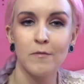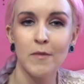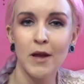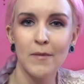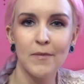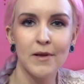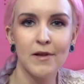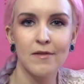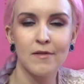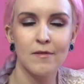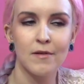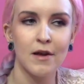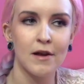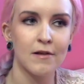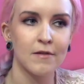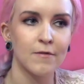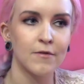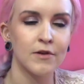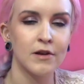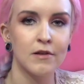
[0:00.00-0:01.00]
Maybe it's a
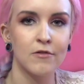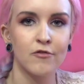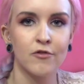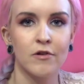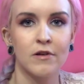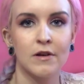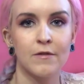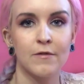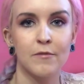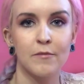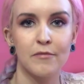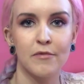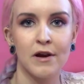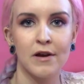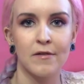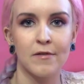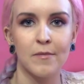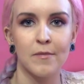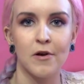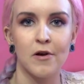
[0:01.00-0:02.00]
case if you need to try a different
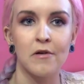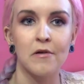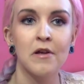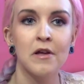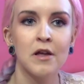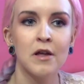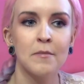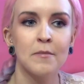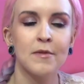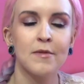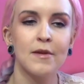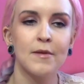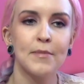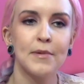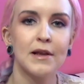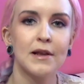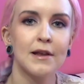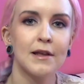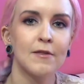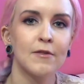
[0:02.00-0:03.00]
brand as well, but
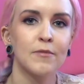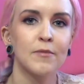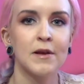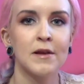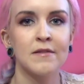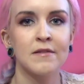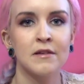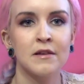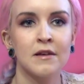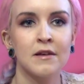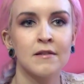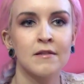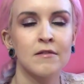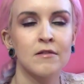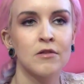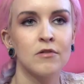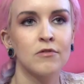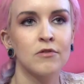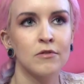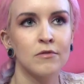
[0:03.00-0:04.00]
typically the reason is
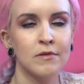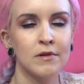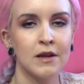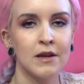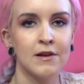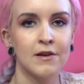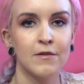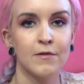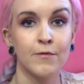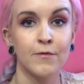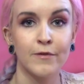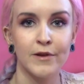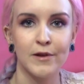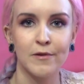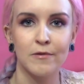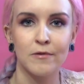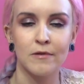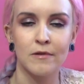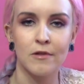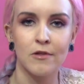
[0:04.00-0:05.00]
you do need a
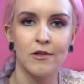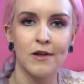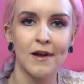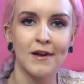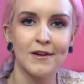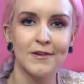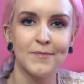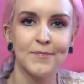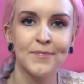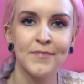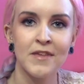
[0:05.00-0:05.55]
3/4 shank.